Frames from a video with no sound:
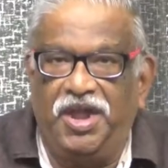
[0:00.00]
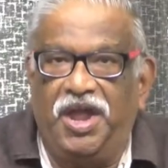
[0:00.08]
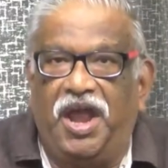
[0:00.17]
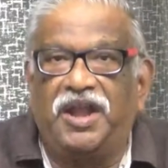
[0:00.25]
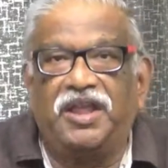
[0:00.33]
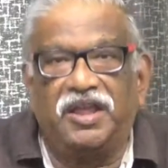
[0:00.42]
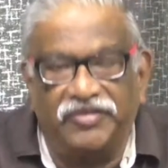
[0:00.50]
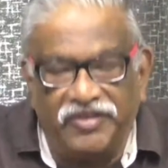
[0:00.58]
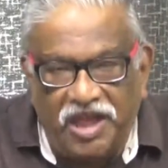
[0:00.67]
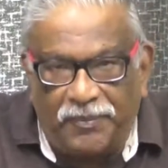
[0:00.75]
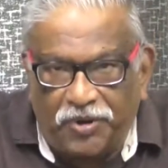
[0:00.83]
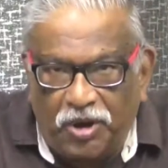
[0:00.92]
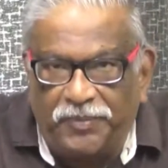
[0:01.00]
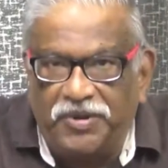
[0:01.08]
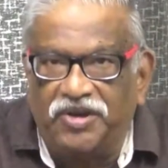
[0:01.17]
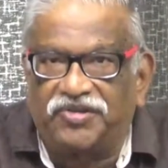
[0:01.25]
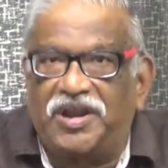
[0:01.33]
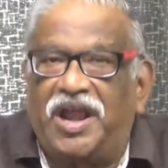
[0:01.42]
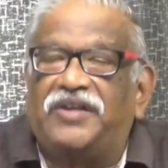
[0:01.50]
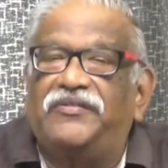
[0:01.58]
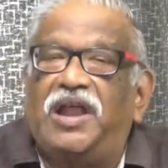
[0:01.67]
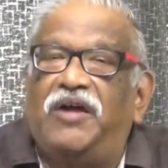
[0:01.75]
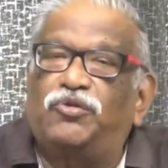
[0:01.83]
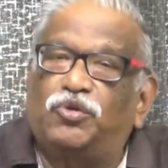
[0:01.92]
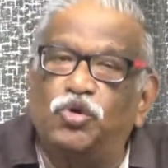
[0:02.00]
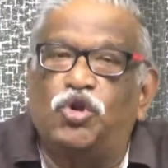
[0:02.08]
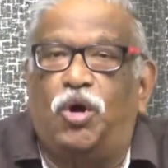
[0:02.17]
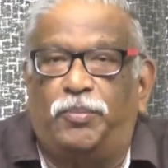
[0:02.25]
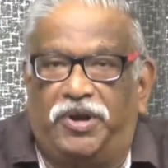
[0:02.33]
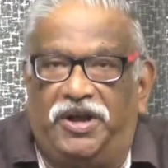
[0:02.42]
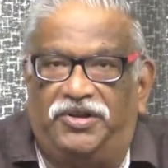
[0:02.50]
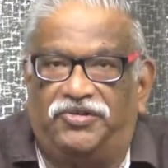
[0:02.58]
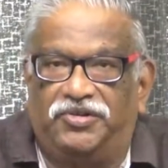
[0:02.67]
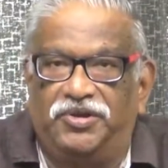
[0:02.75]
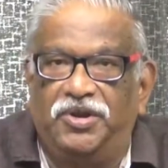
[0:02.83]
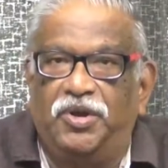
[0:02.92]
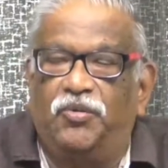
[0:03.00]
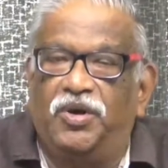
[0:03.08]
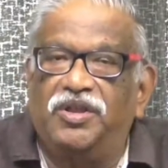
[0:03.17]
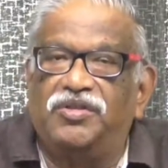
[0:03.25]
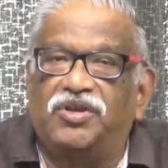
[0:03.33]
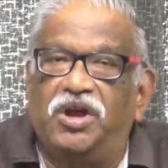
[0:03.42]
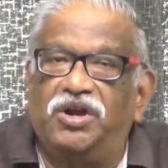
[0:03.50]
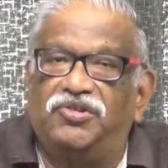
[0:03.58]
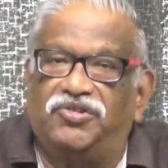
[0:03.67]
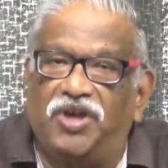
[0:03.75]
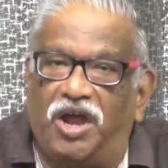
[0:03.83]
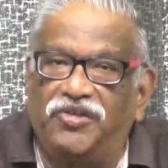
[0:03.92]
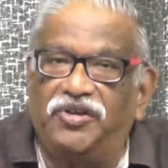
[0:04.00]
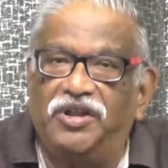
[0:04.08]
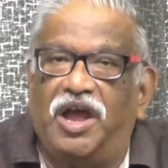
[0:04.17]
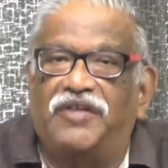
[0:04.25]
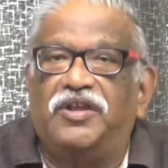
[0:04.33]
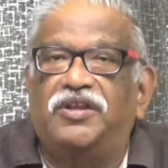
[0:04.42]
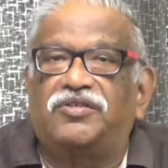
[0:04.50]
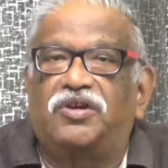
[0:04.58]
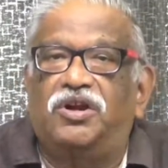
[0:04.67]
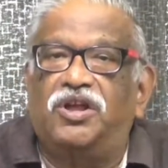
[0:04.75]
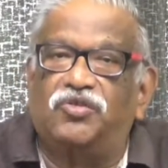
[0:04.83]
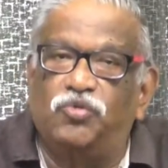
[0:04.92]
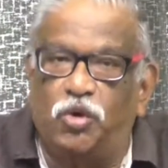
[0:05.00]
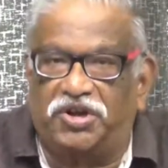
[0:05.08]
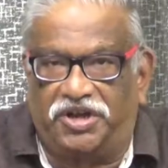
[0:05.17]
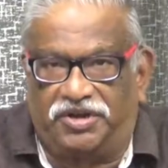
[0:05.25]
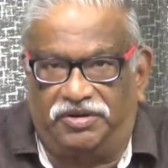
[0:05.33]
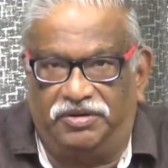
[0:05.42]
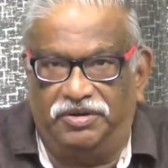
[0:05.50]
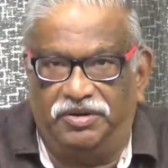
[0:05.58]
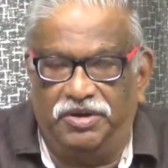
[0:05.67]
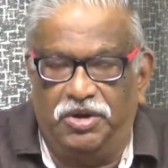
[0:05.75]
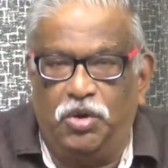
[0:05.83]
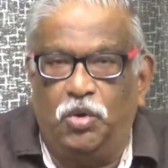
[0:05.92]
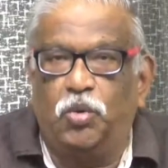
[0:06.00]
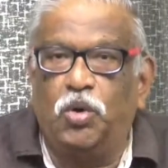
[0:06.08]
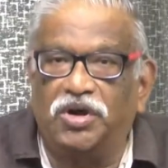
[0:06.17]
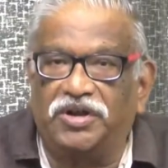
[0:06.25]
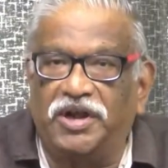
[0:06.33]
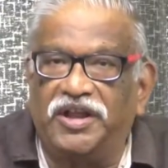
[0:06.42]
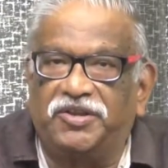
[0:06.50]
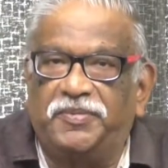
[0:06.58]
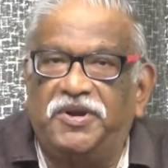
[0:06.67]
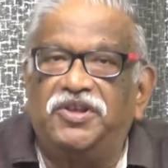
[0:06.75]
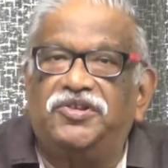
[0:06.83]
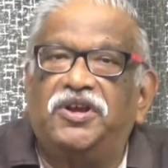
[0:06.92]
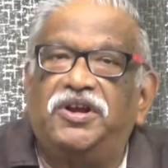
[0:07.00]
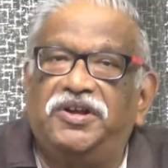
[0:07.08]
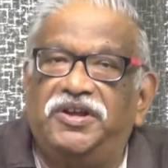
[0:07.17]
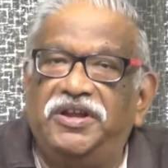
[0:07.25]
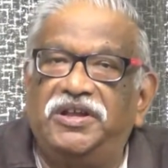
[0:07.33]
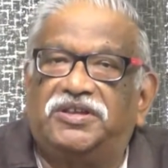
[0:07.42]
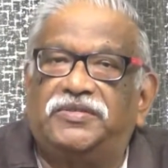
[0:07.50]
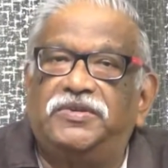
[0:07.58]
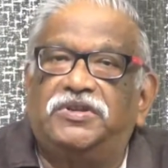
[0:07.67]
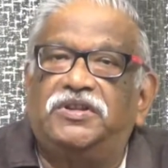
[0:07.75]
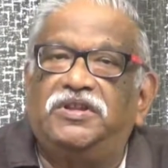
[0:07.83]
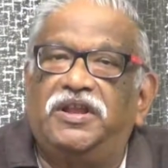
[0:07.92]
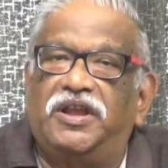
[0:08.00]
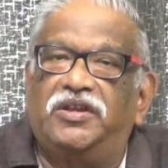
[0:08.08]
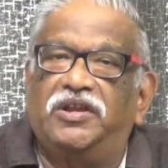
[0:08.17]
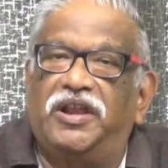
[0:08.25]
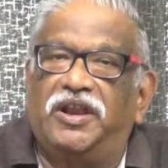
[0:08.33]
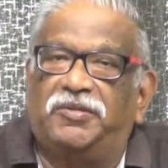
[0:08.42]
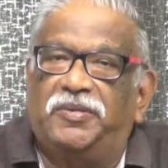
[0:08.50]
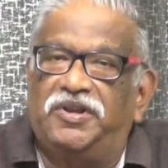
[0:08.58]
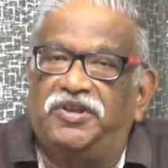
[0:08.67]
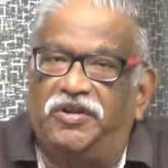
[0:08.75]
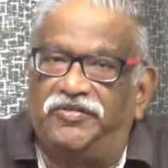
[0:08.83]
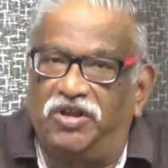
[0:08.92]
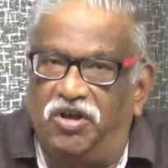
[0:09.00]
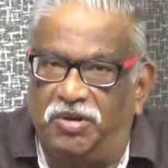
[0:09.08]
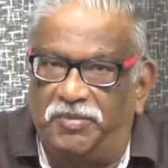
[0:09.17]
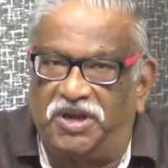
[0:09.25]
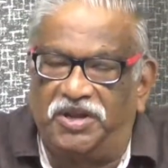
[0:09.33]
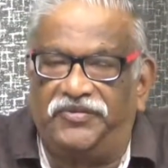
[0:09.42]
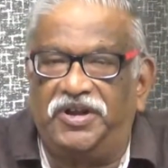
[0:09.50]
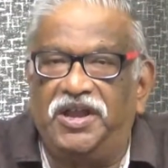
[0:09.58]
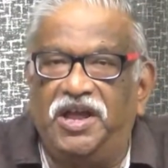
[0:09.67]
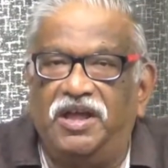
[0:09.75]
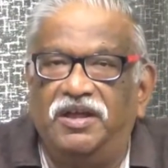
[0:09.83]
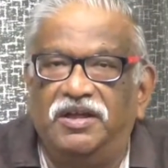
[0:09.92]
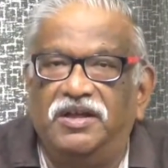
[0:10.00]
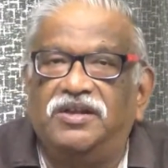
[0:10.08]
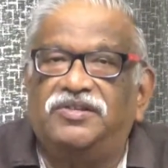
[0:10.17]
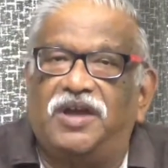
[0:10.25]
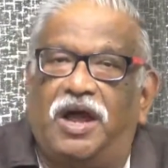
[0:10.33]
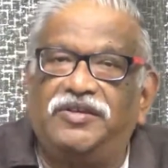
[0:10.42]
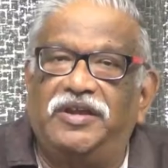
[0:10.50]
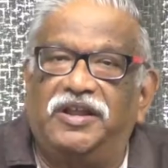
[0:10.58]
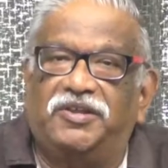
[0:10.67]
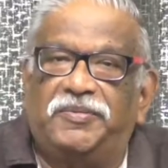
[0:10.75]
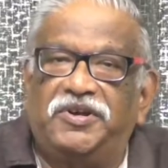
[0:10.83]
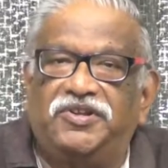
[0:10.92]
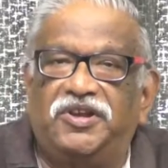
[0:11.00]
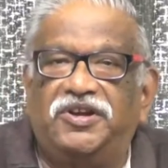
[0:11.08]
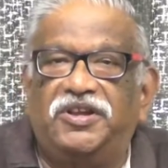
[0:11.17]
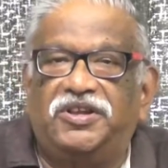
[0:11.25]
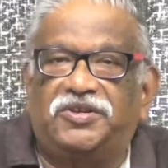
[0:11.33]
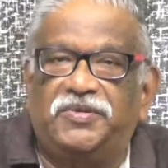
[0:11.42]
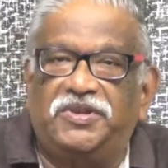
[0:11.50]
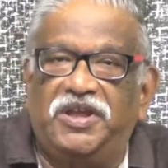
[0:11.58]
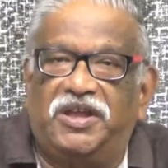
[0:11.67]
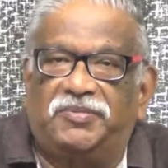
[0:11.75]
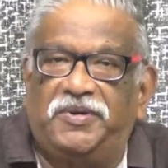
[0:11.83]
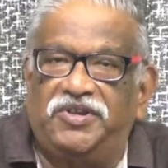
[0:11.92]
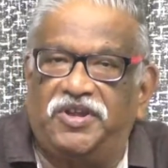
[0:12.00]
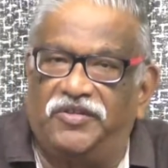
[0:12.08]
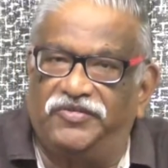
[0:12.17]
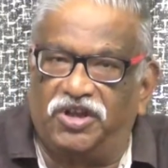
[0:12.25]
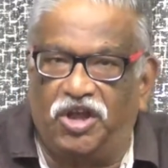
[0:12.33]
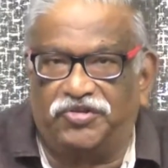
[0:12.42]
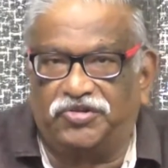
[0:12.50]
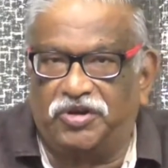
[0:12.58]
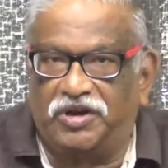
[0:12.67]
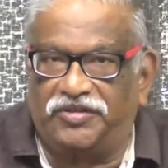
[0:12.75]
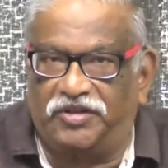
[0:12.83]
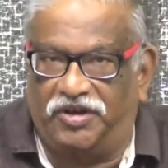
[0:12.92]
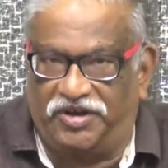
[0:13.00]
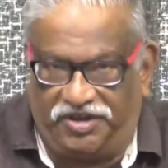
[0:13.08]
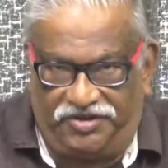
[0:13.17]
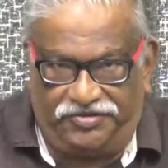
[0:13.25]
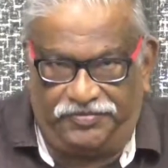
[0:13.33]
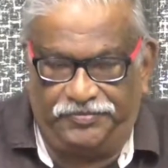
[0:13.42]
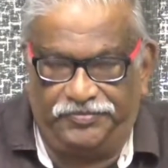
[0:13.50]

And the Appropriation Act will have two components. One is called charged, other is called as voted. Voted expenditure deals with the regular expenditure of the Government of India. Charged expenditure deals with the expenditure of the constitutional authorities.